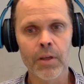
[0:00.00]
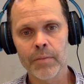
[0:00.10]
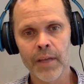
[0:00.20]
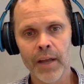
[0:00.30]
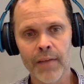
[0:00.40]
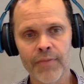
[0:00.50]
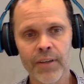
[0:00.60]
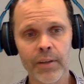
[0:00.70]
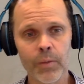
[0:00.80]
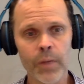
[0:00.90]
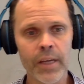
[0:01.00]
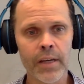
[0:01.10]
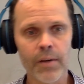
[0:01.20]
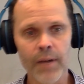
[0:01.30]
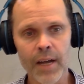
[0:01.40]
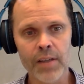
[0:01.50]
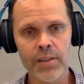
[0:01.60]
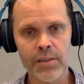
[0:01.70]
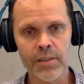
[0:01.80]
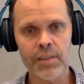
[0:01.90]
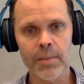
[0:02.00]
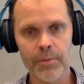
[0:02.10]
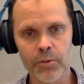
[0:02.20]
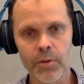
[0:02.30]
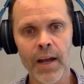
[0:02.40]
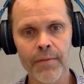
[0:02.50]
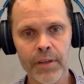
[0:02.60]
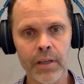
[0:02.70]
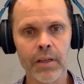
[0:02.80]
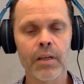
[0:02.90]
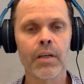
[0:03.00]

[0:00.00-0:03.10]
that have fairly weak interactions except through gravity